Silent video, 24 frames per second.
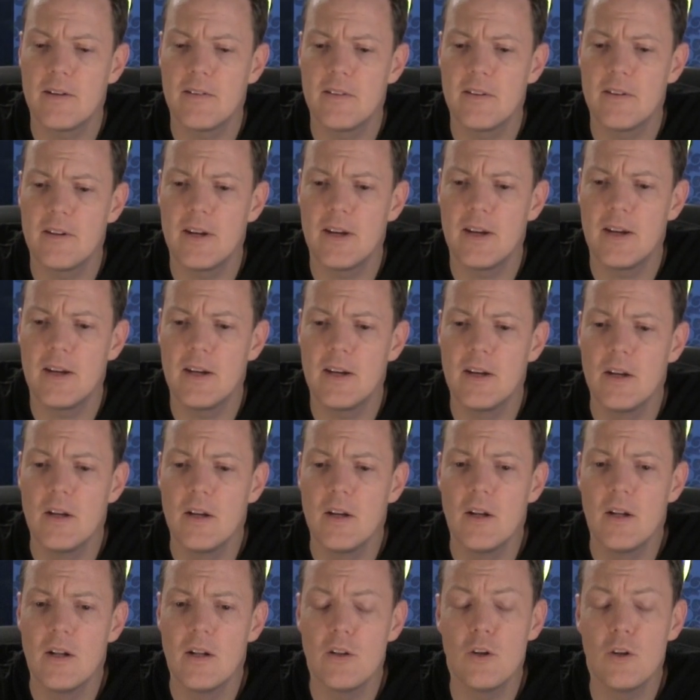did a
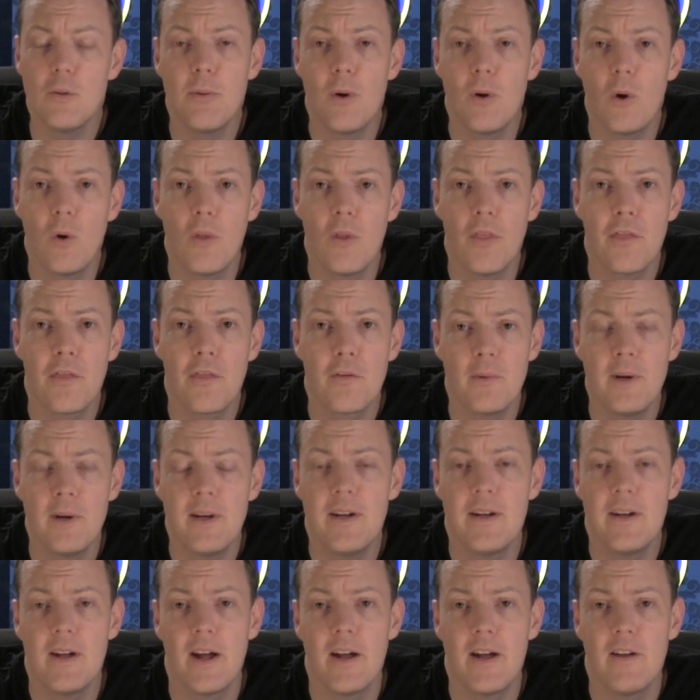loophole
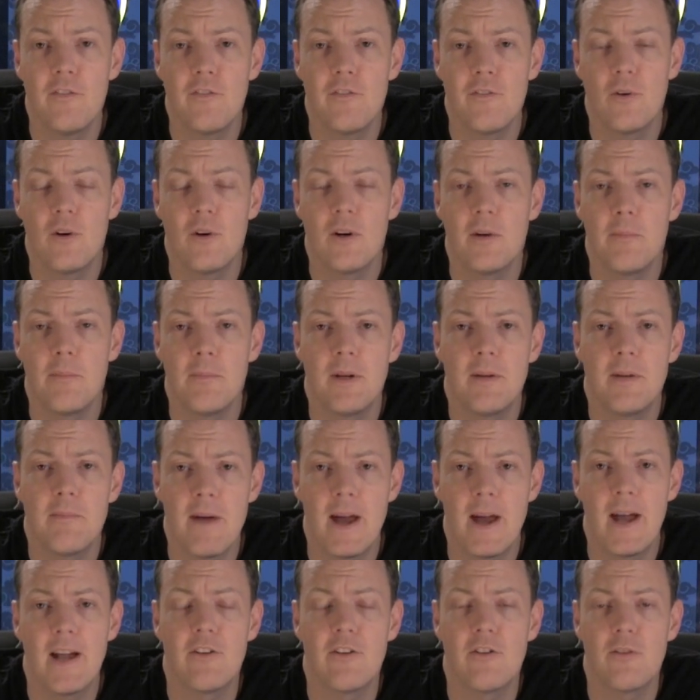3-9 for a big
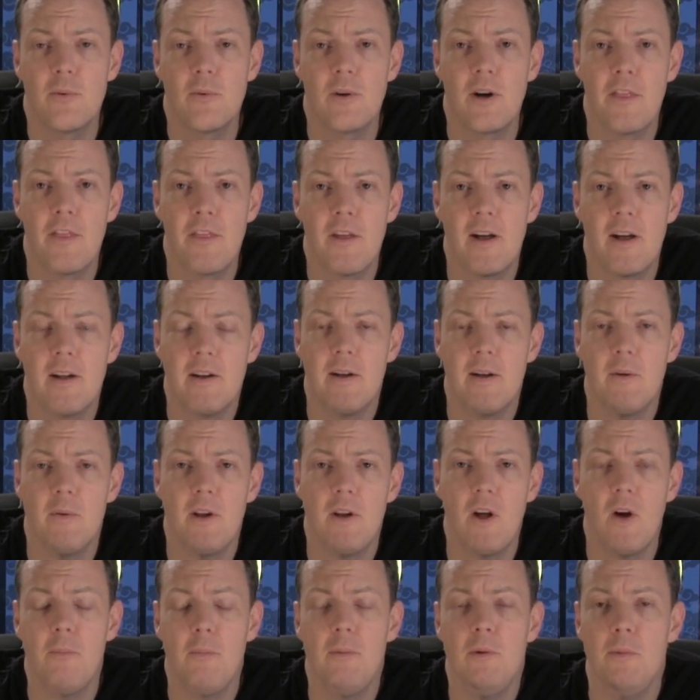match where I thought it would
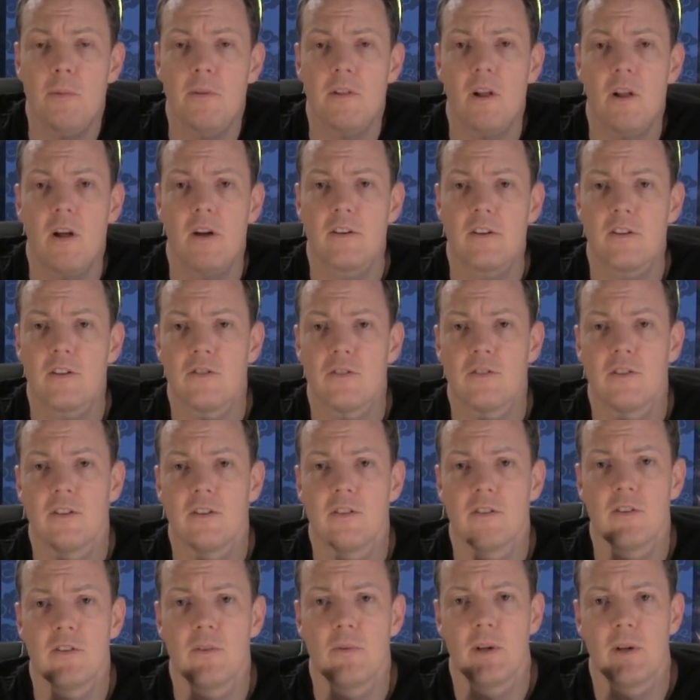help me with long
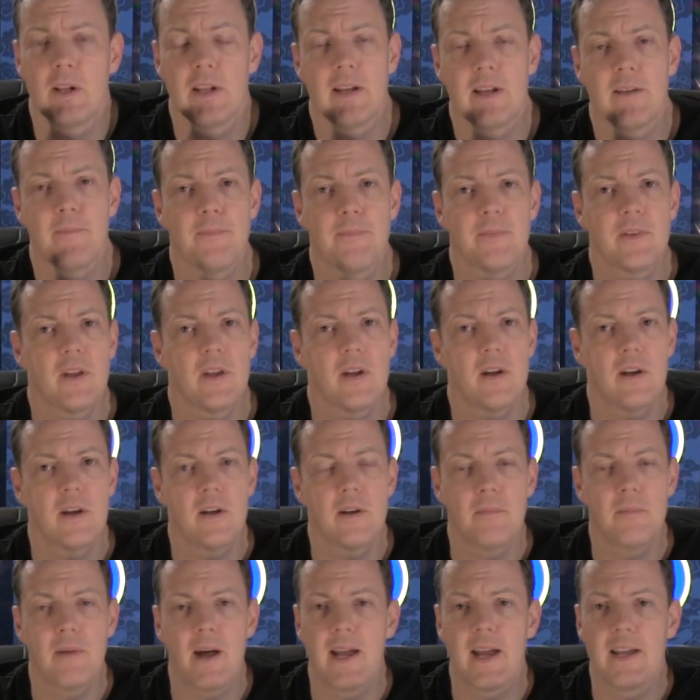distance, and really
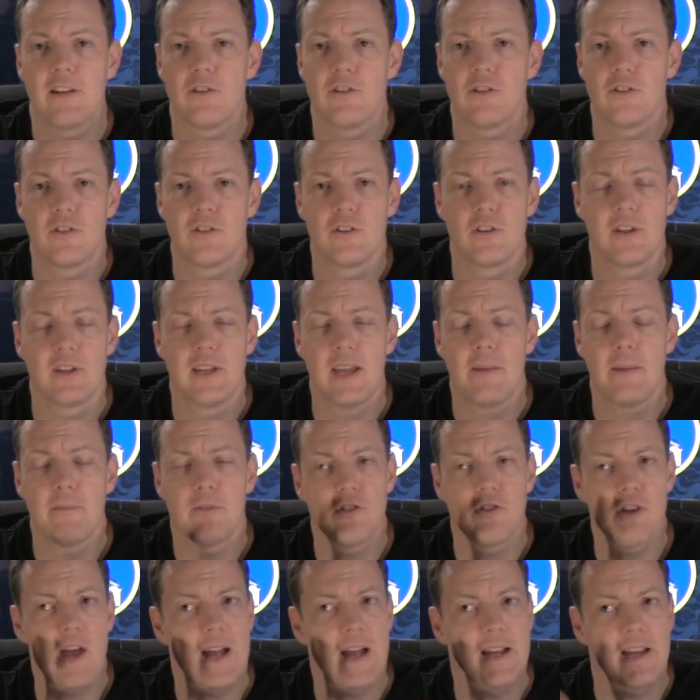I just kept
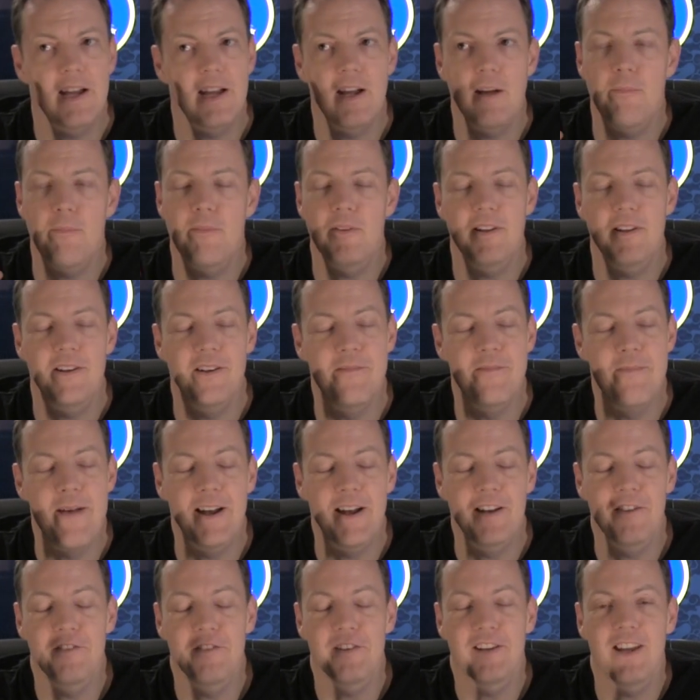jacking up the
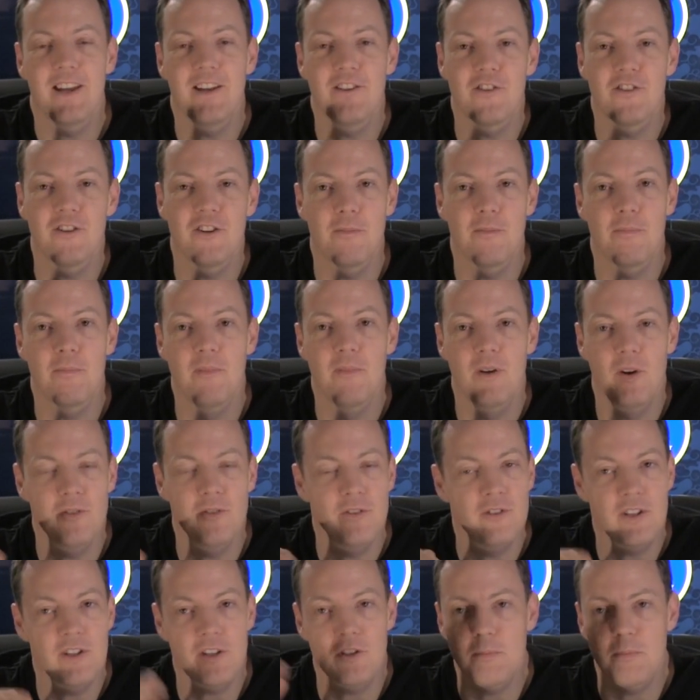magnification to
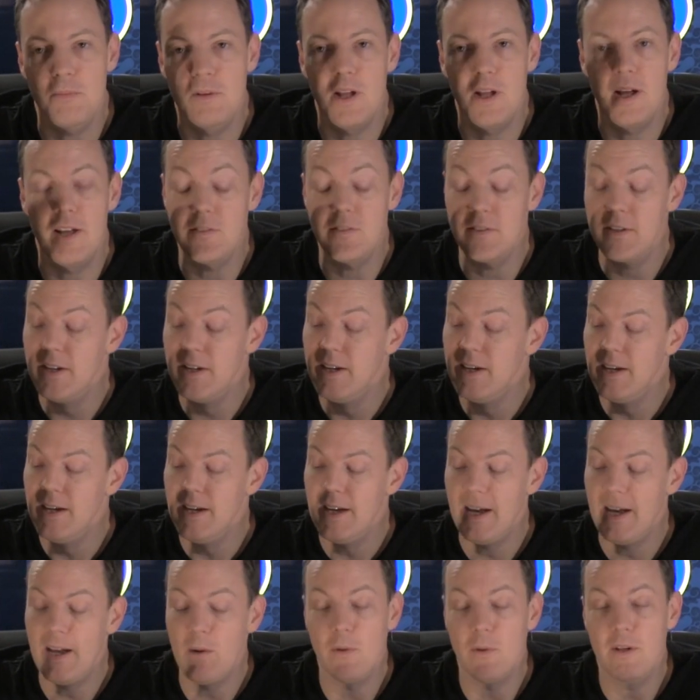6 plus
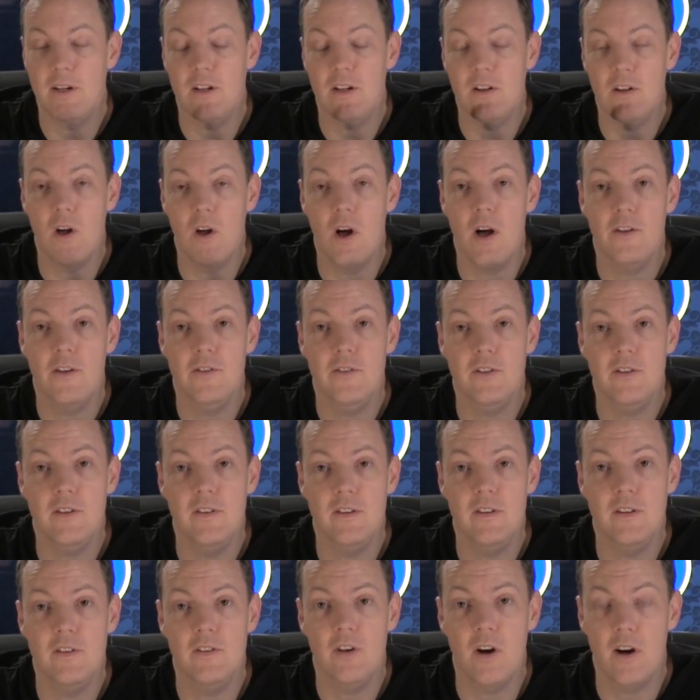and would get lost in
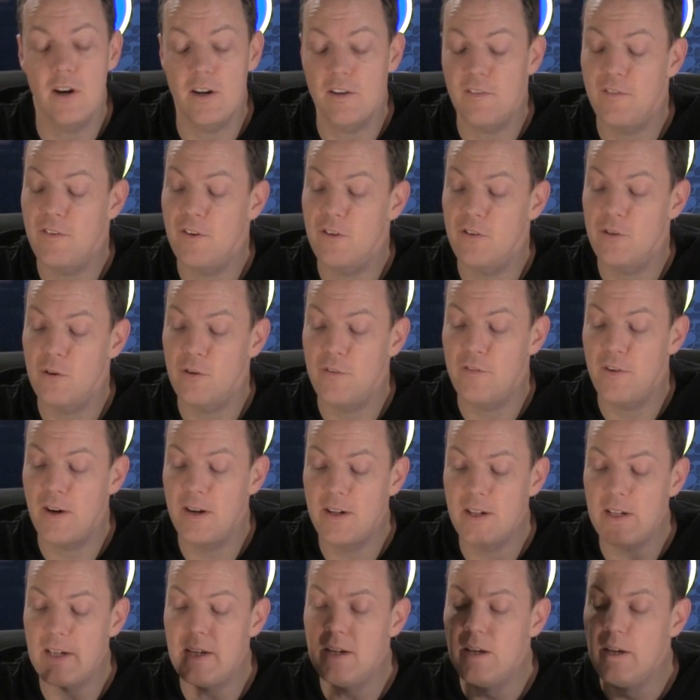the target field. So I
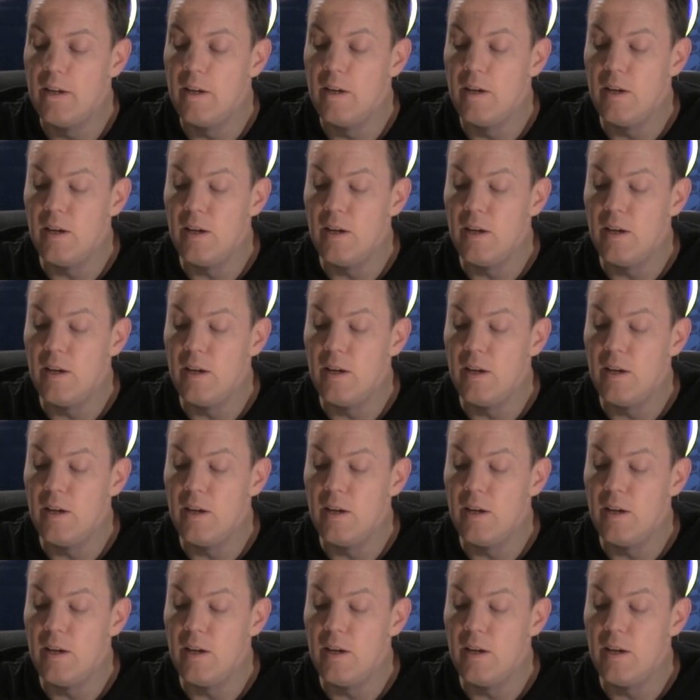finally